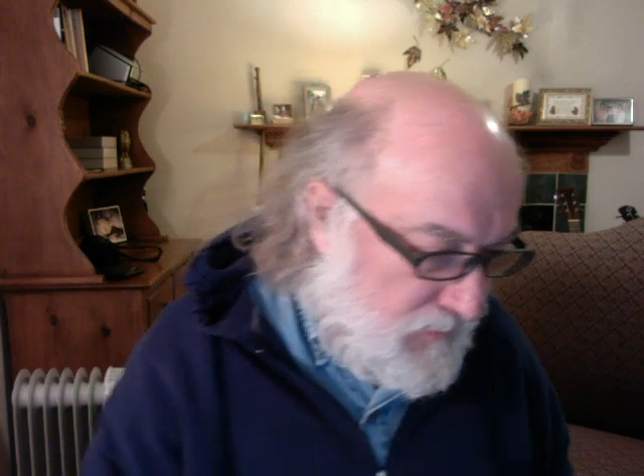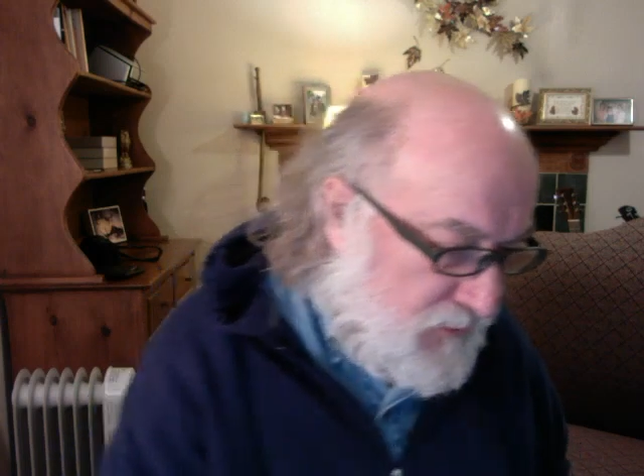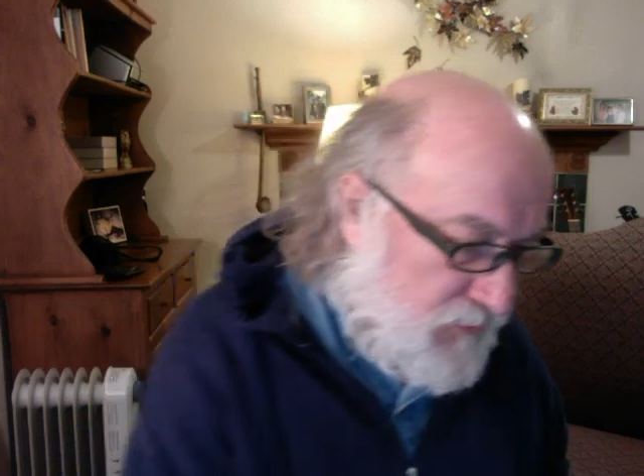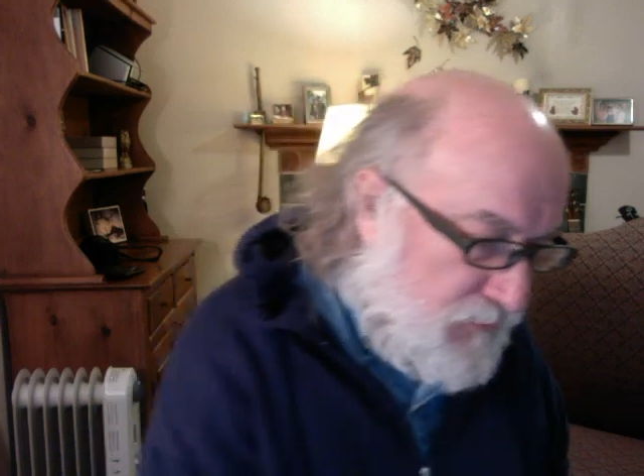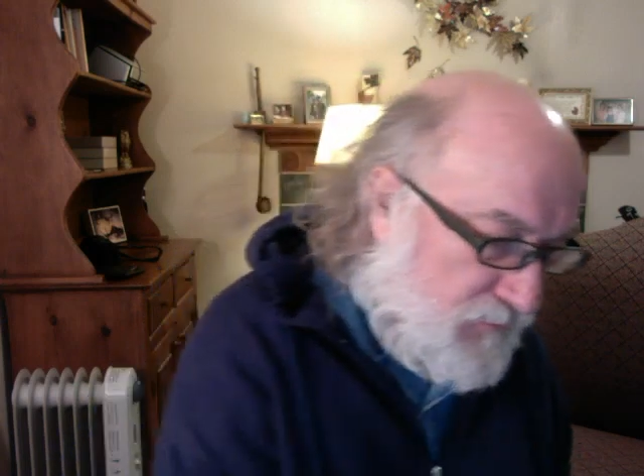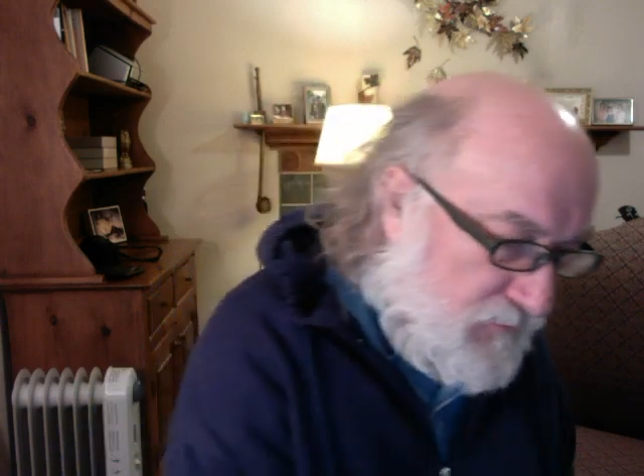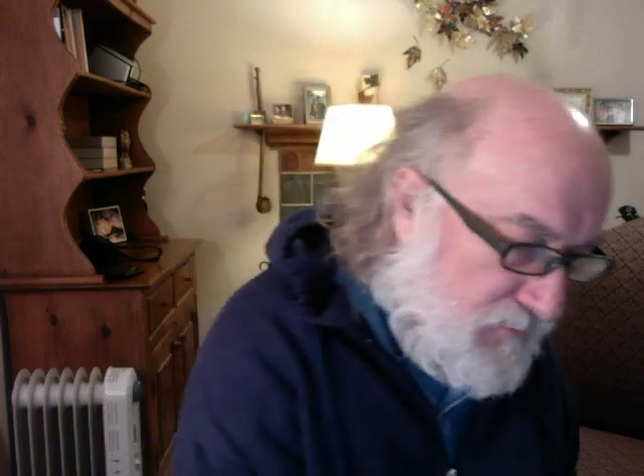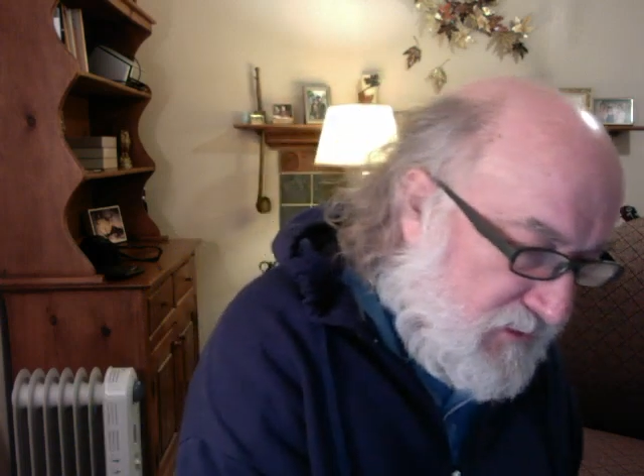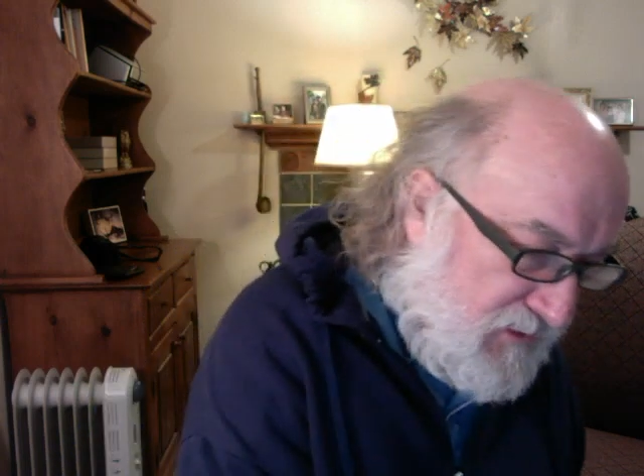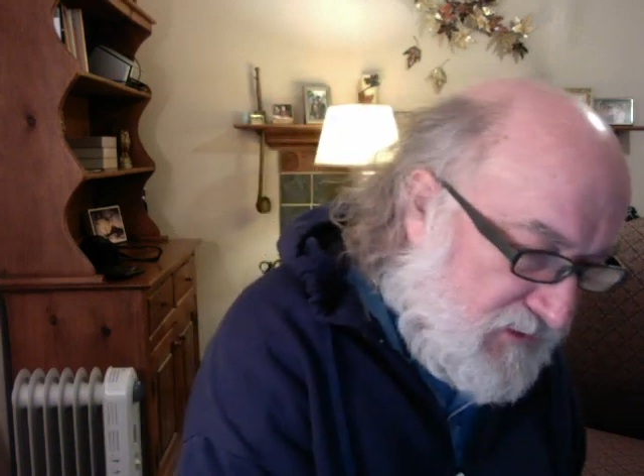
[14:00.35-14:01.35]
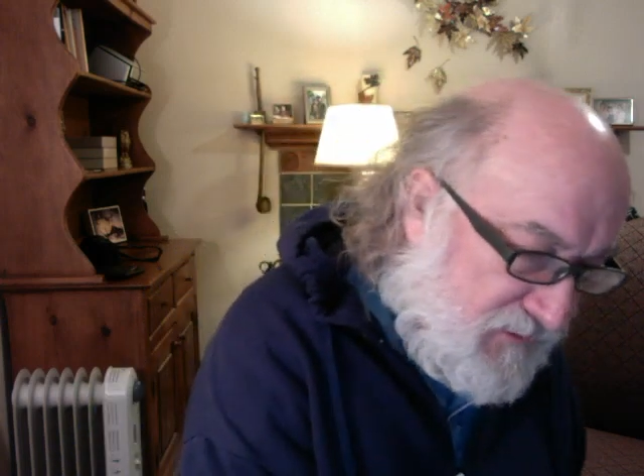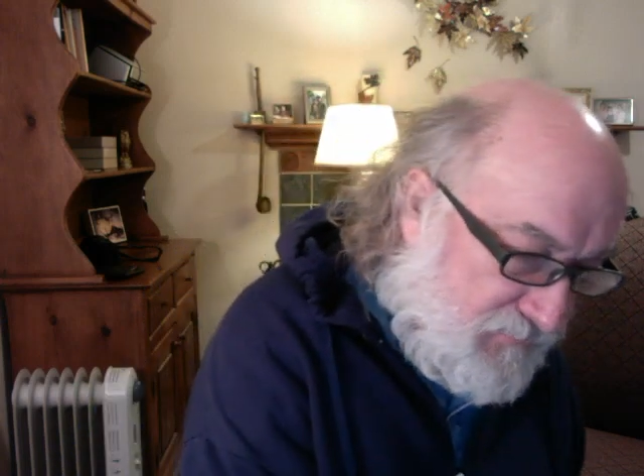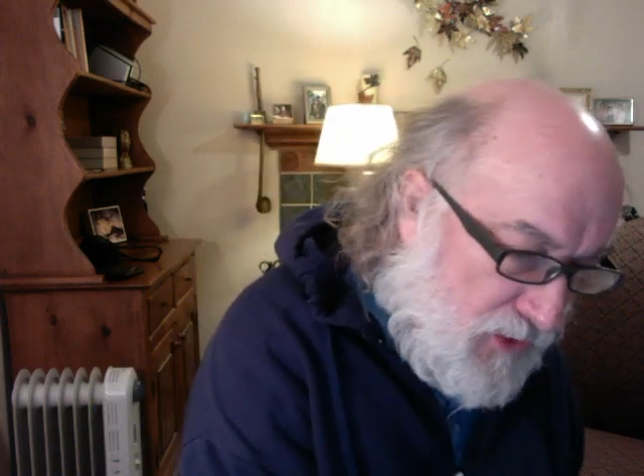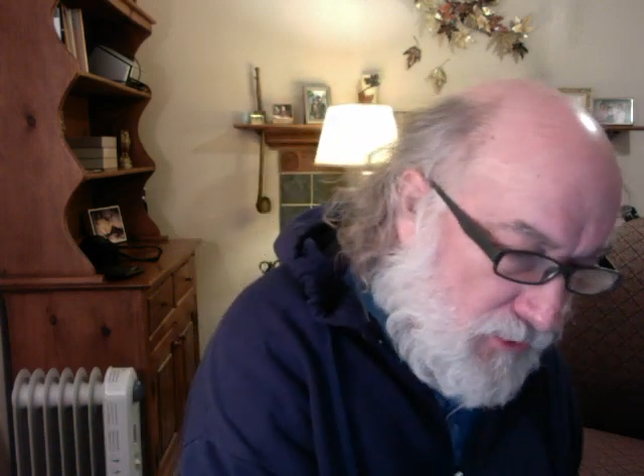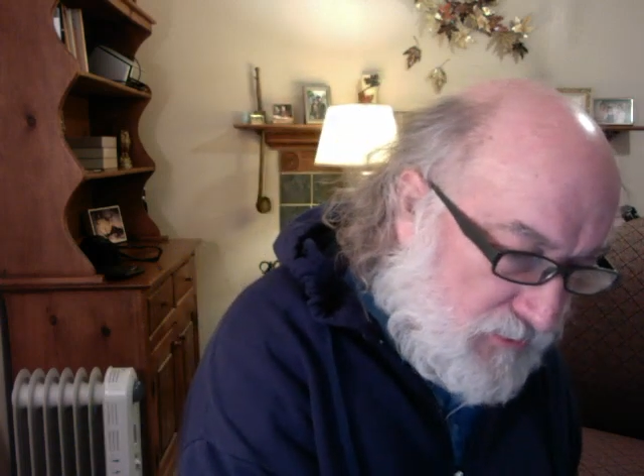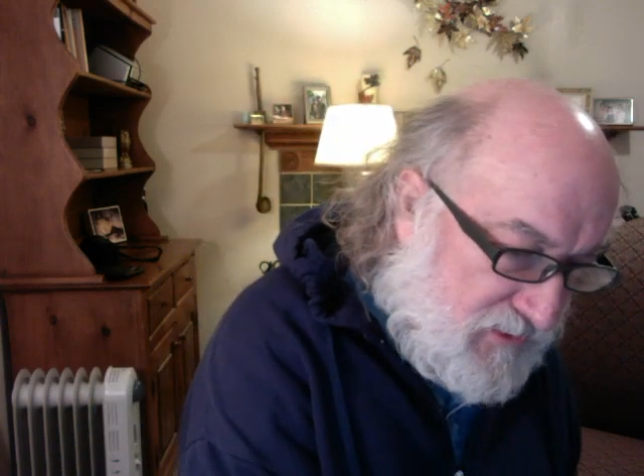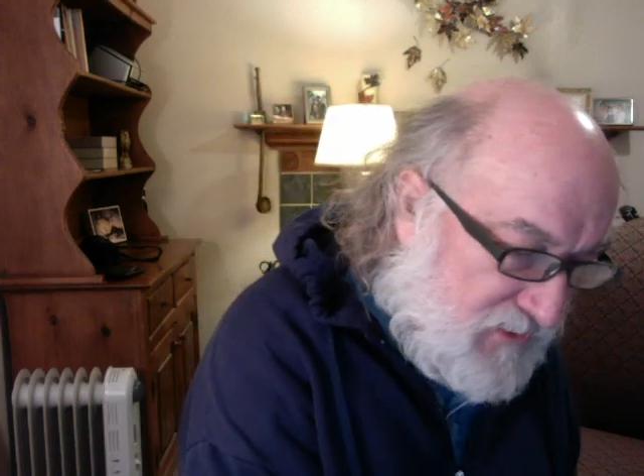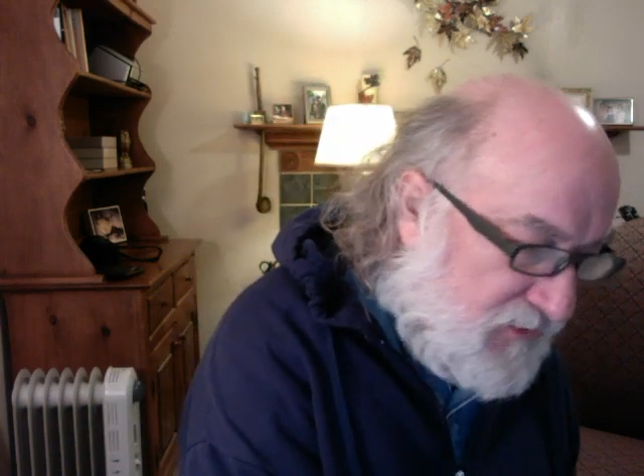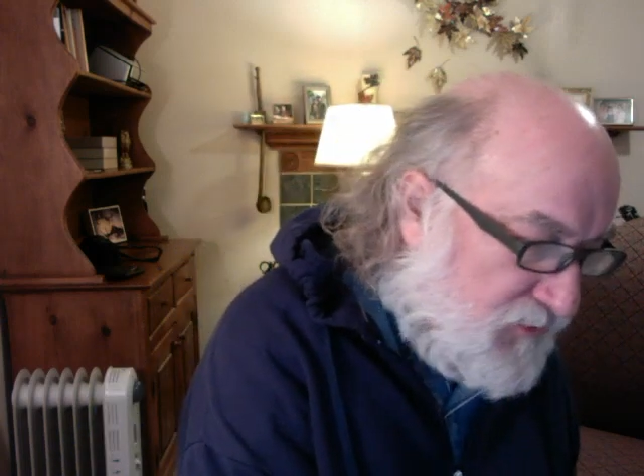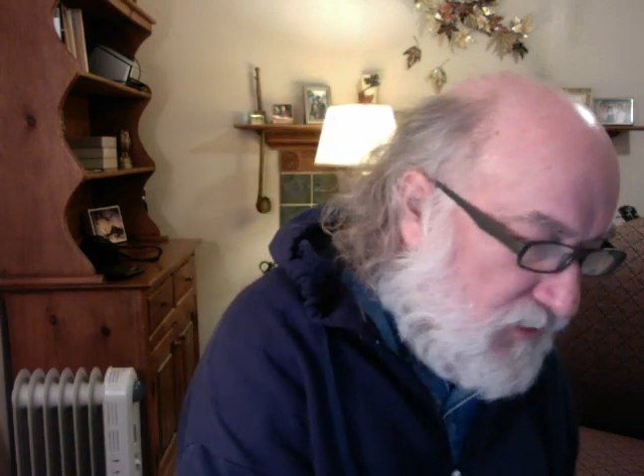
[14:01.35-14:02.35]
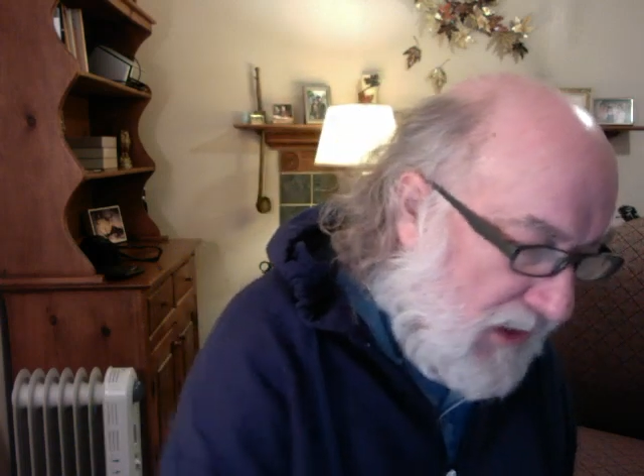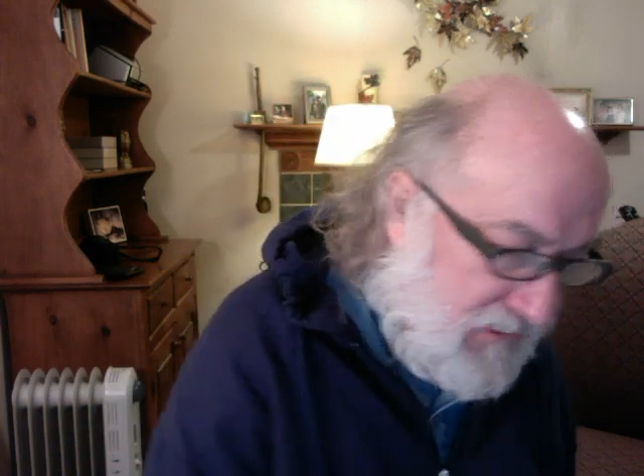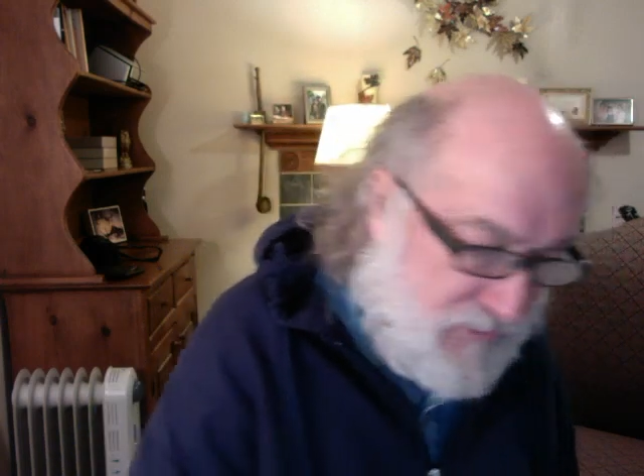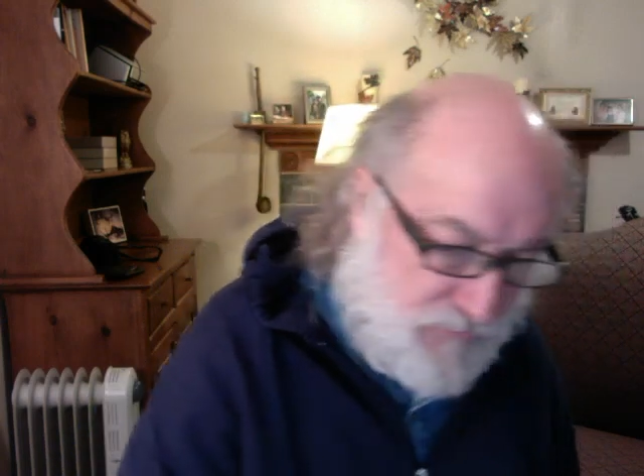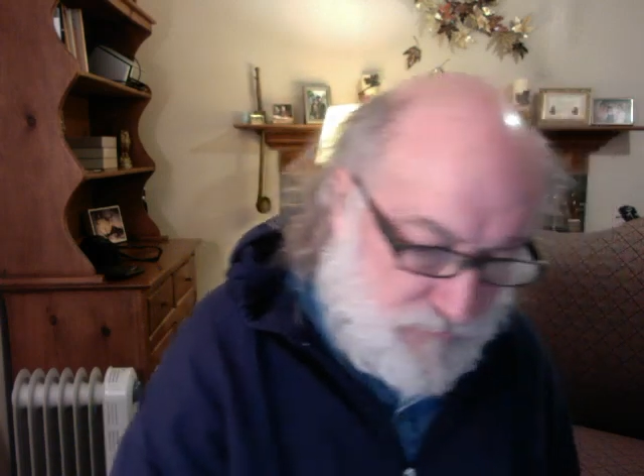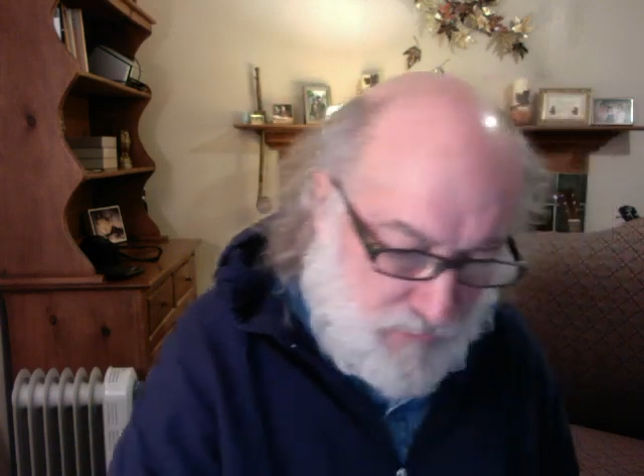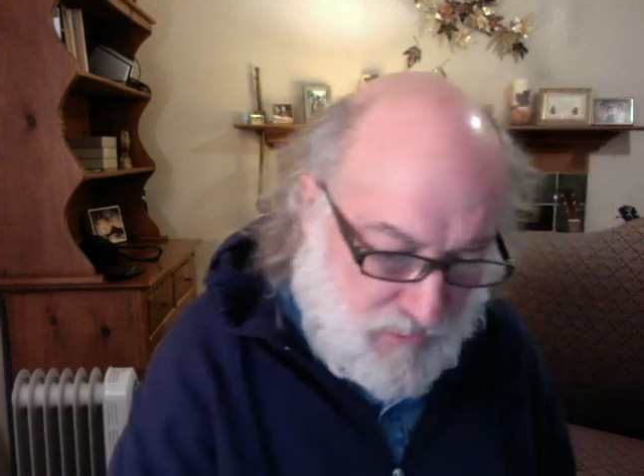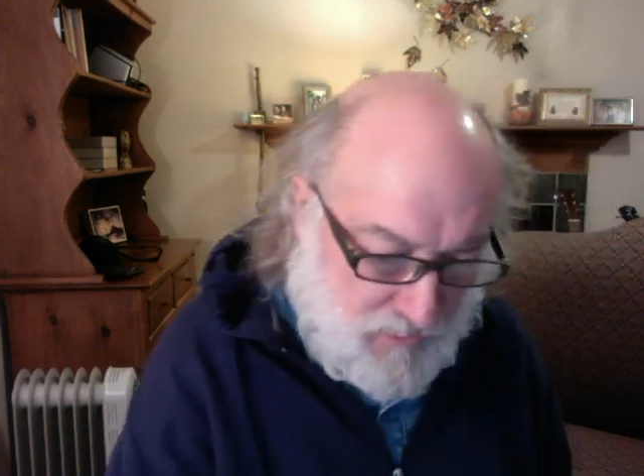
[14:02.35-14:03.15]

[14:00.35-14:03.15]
to some notes to try to